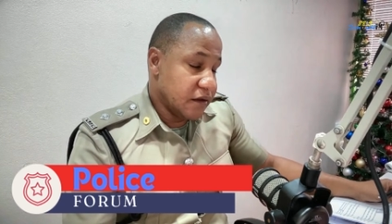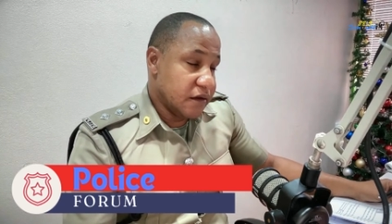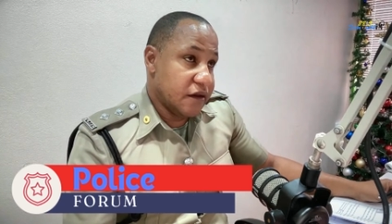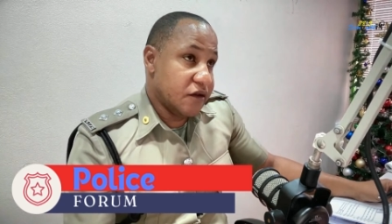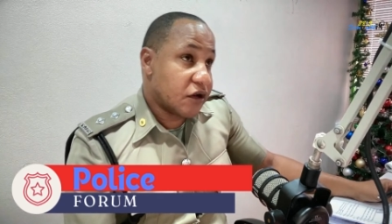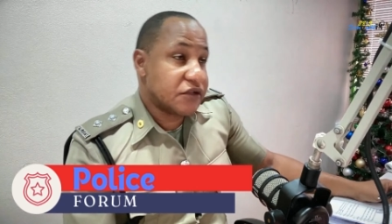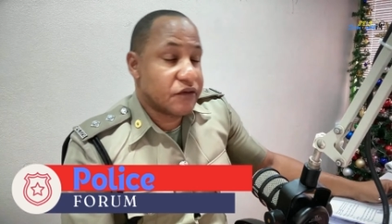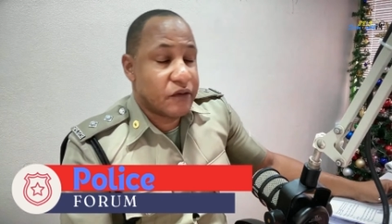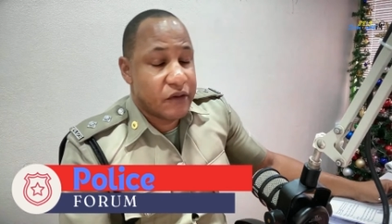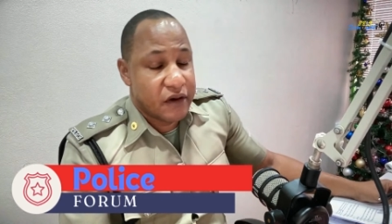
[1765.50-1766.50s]
In
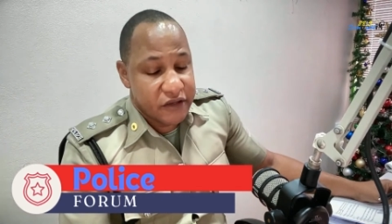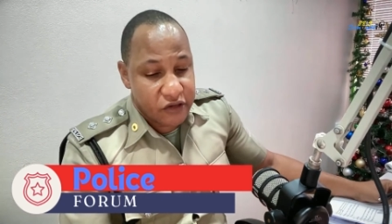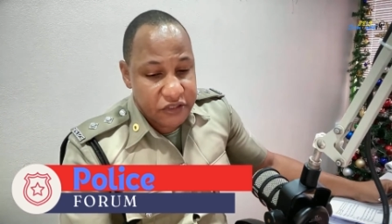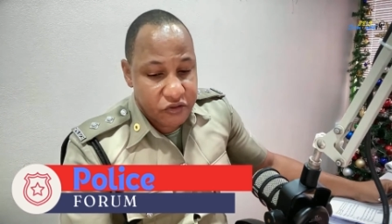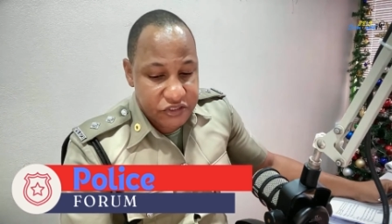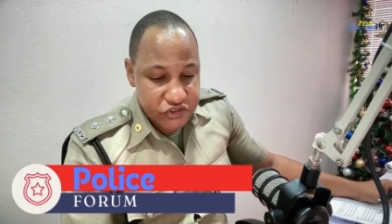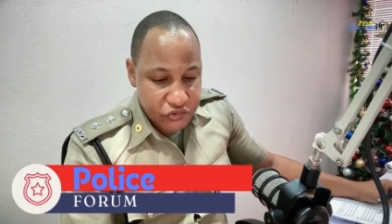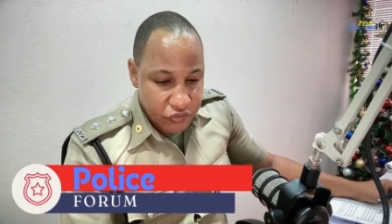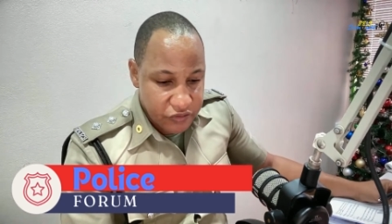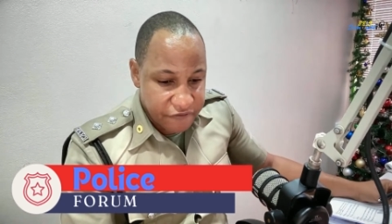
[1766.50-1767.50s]
order to
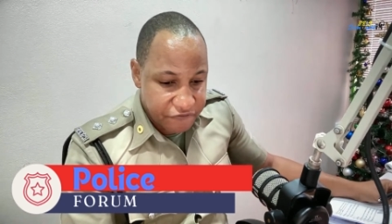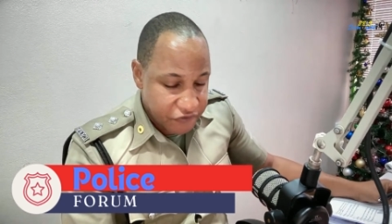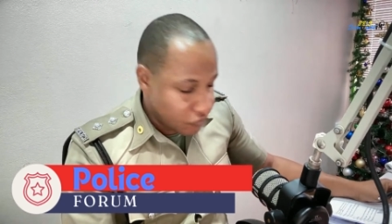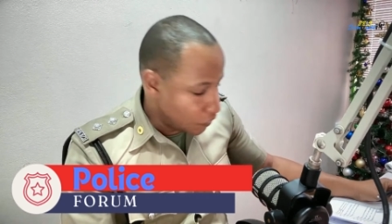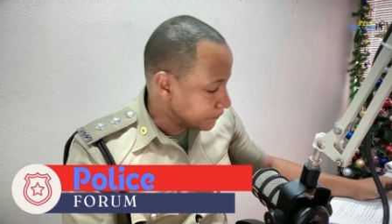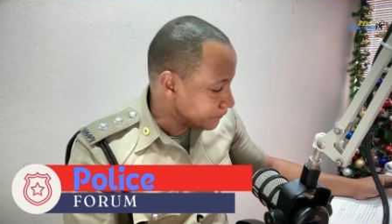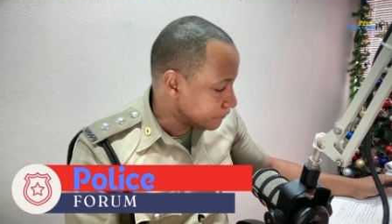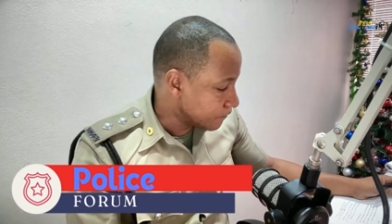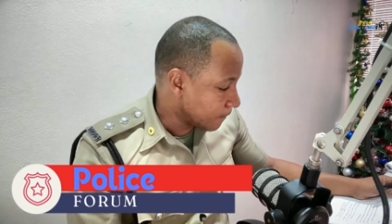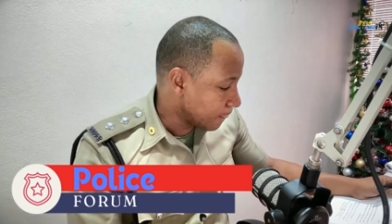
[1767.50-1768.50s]
control the flow,
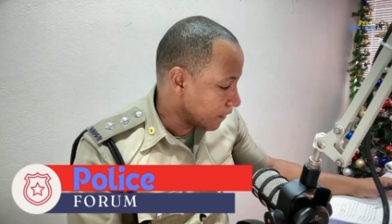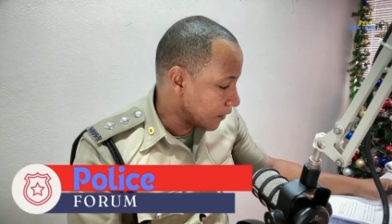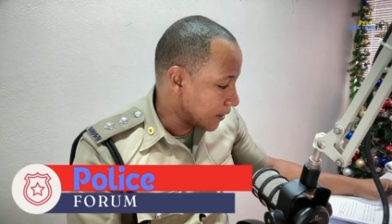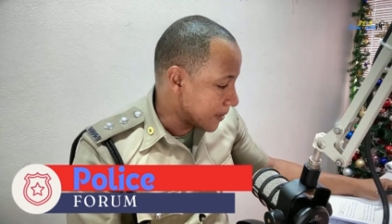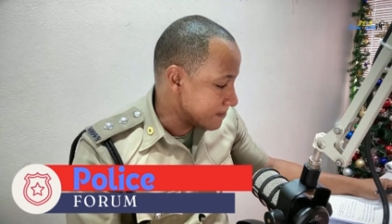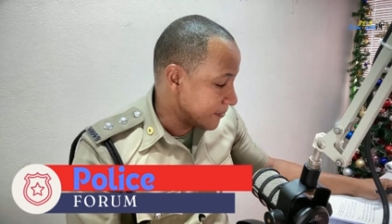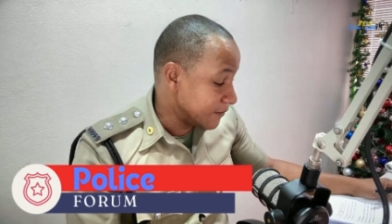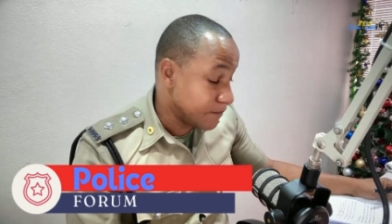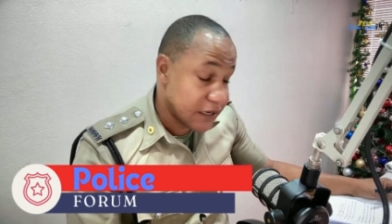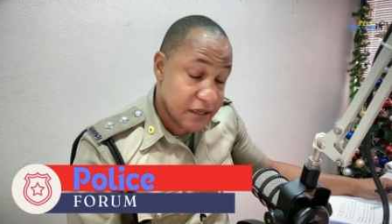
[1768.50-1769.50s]
the
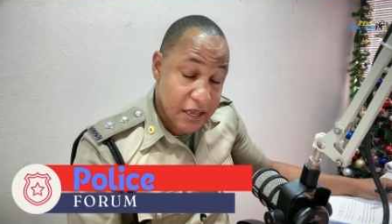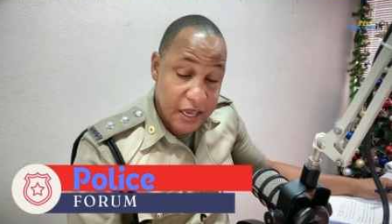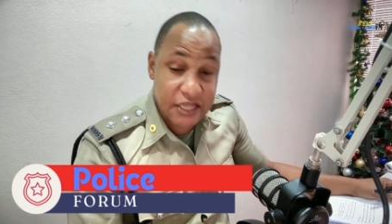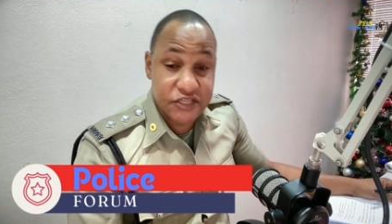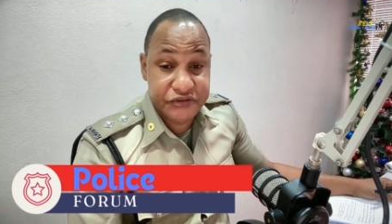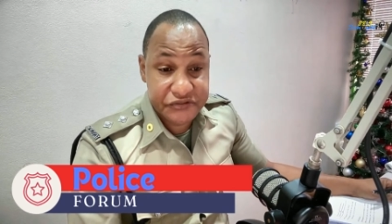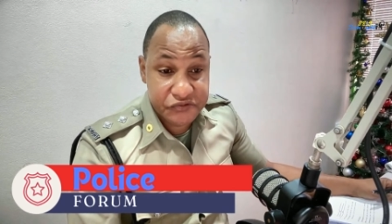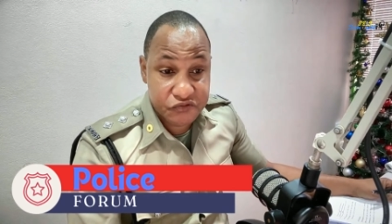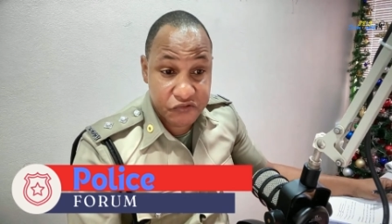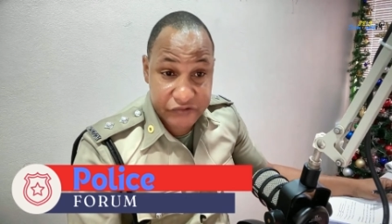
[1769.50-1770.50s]
main entry to
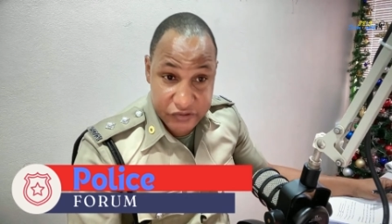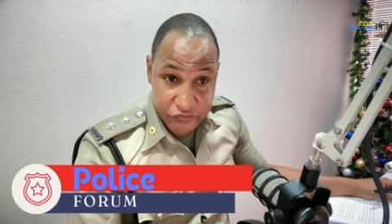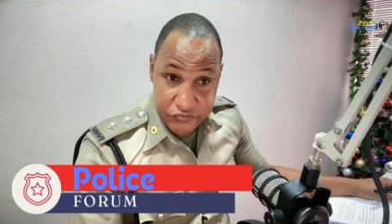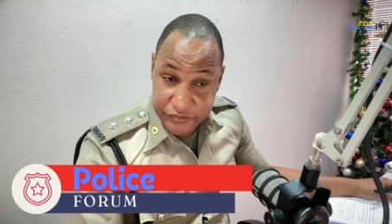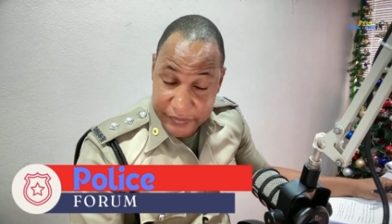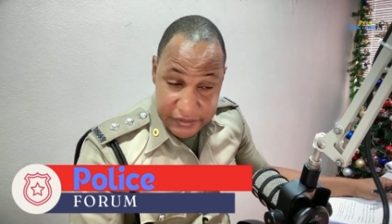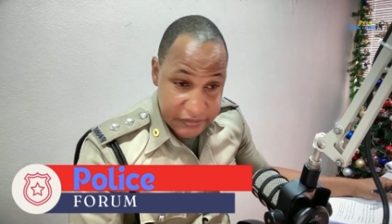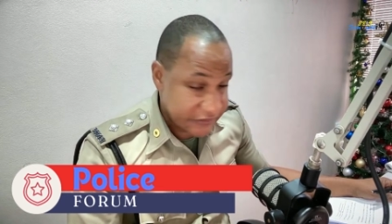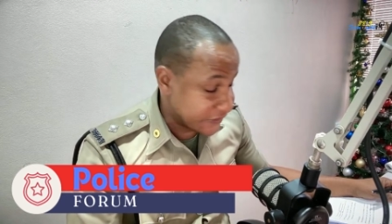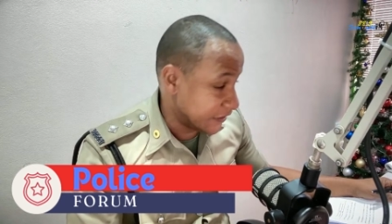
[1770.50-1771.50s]
Soufrière will remain
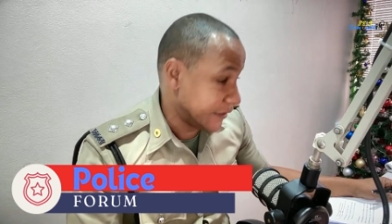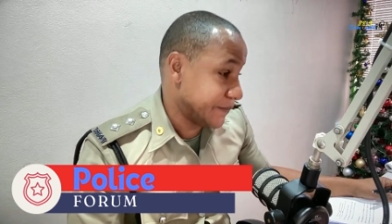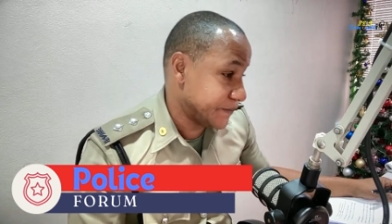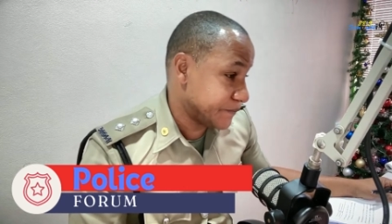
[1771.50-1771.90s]
the same.